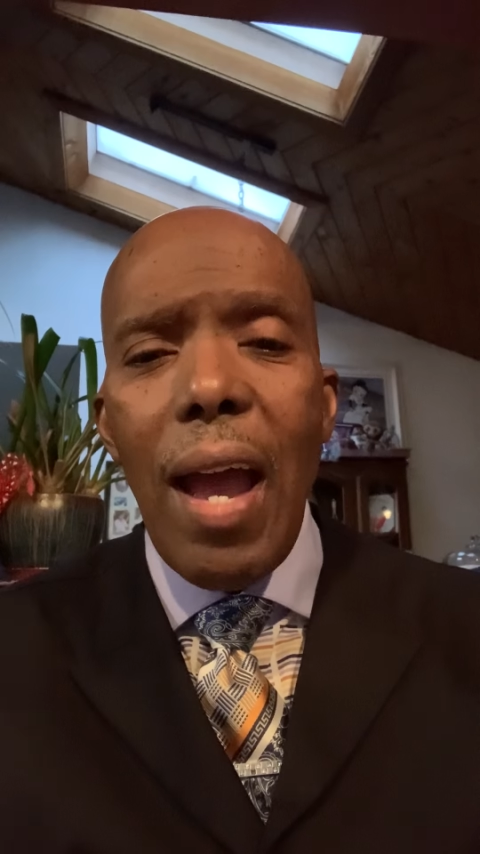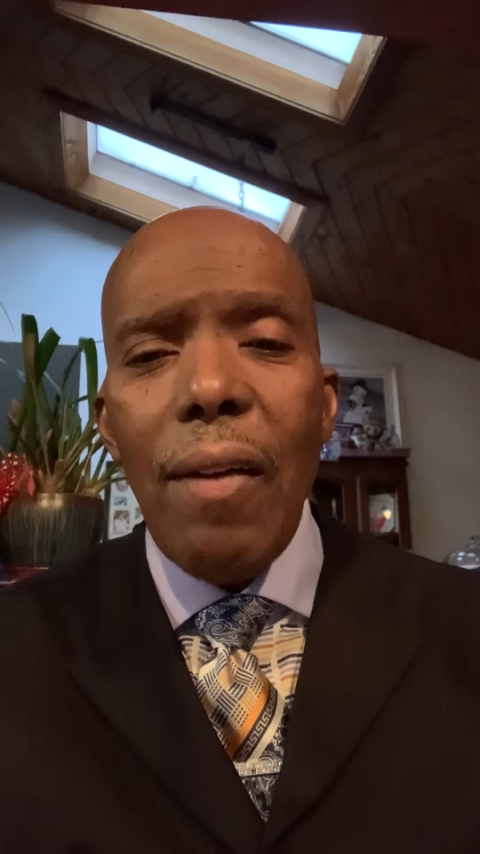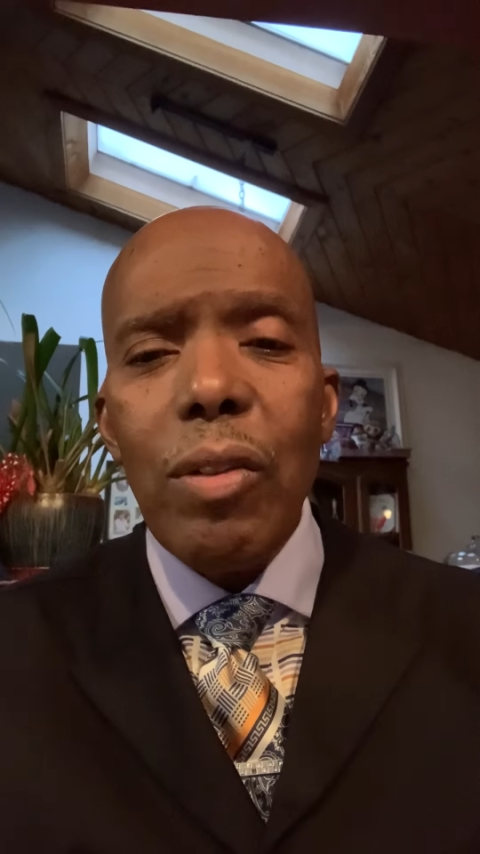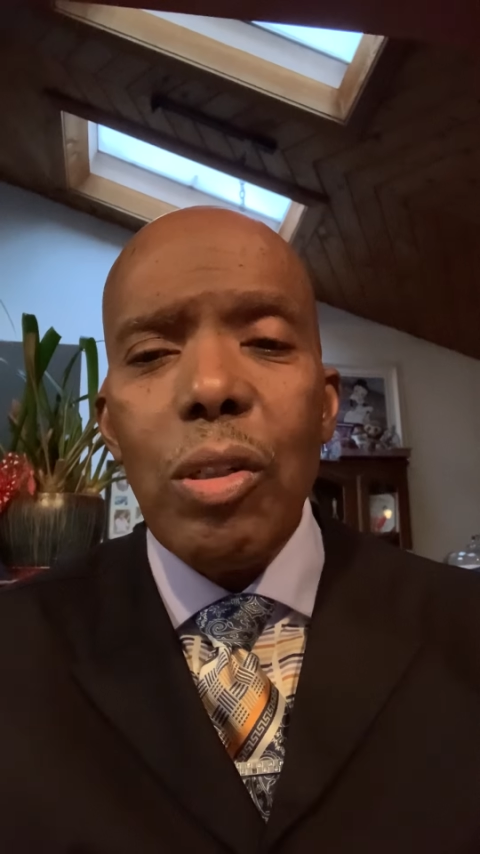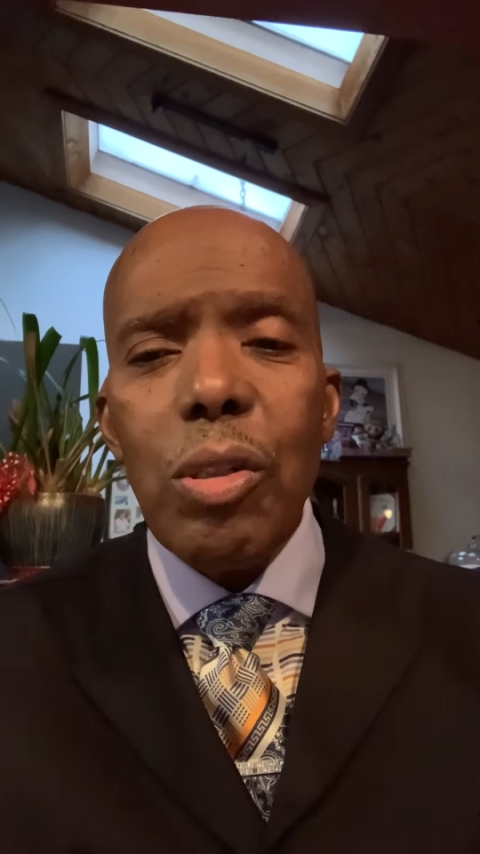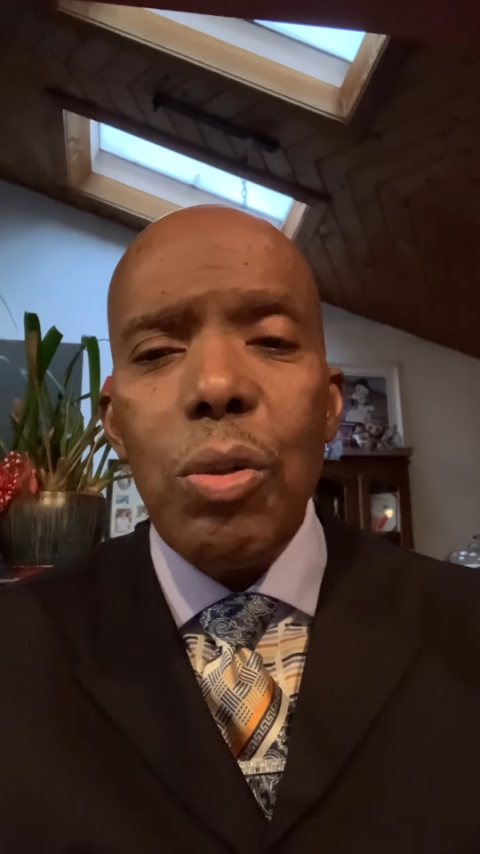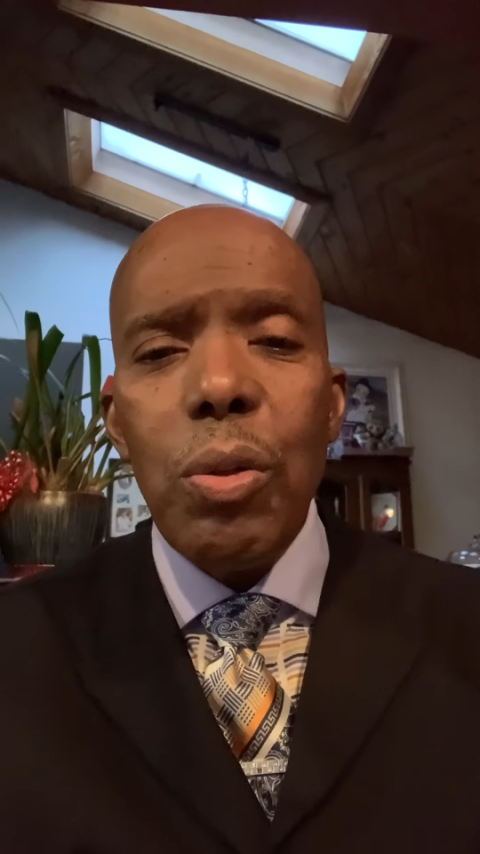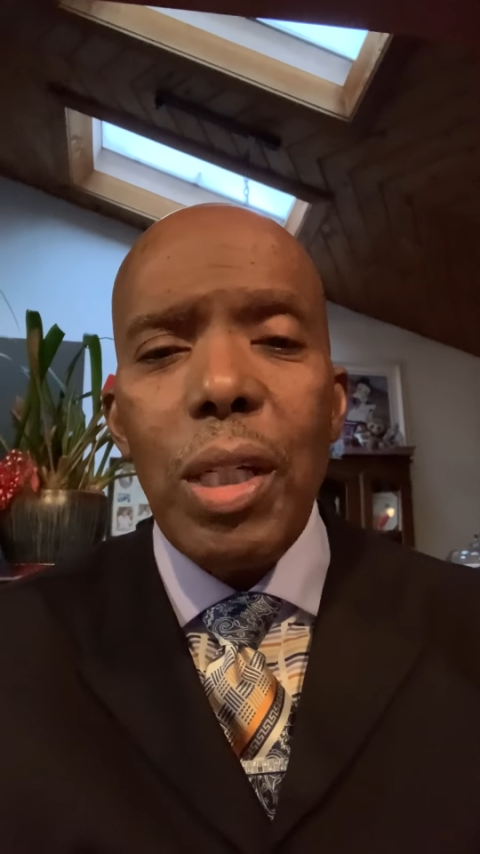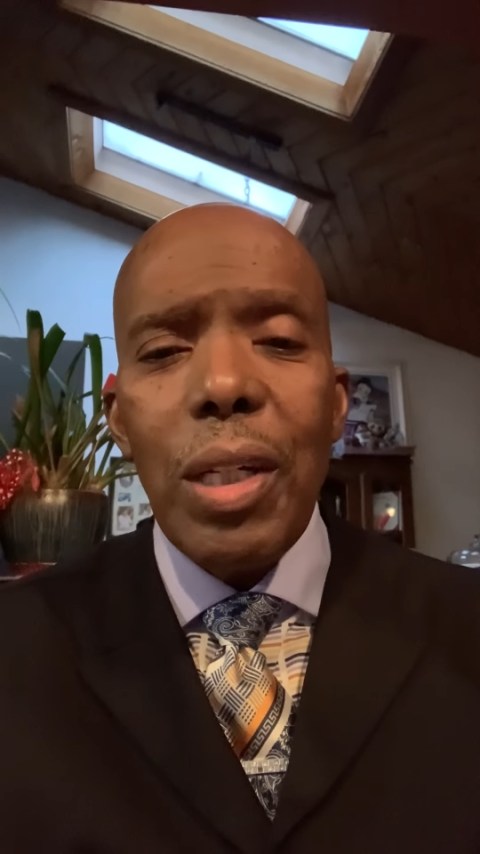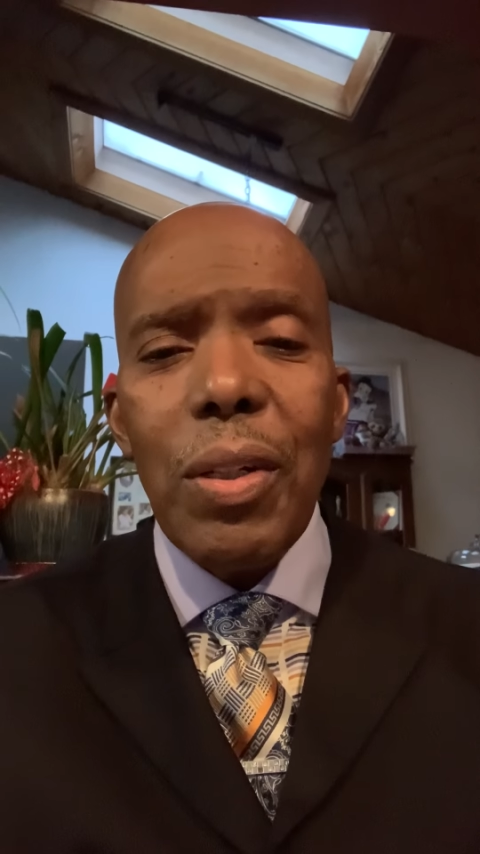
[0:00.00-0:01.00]
after 2
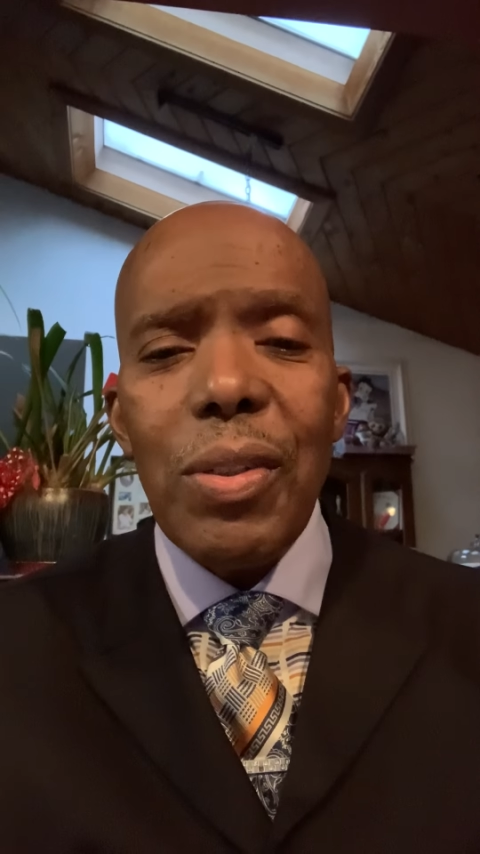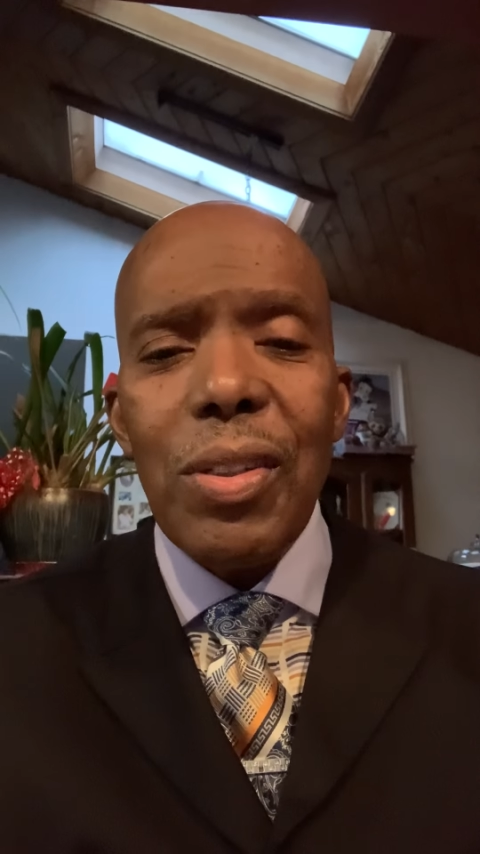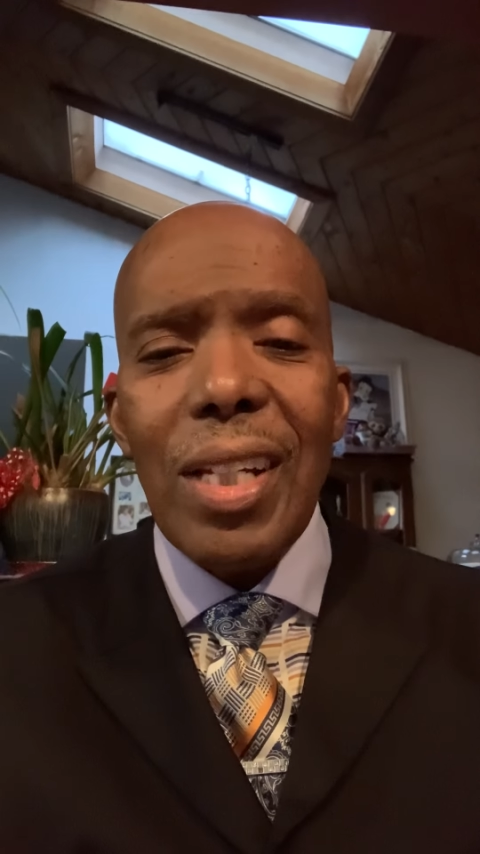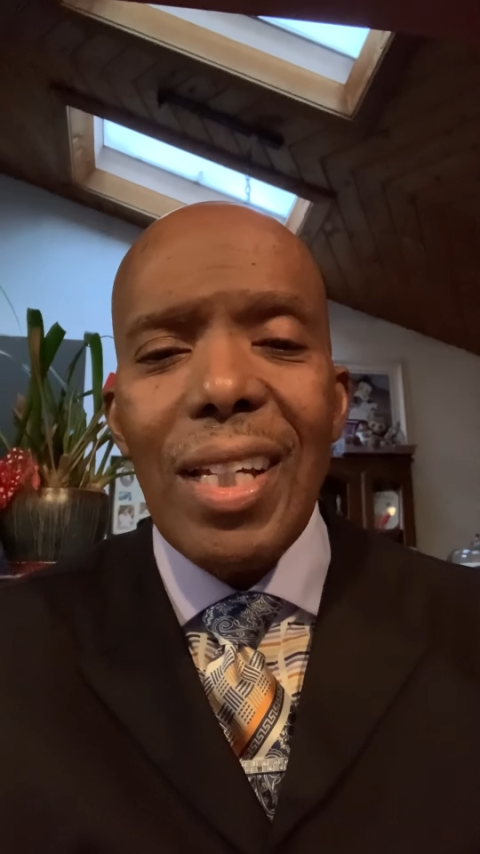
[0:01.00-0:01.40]
years.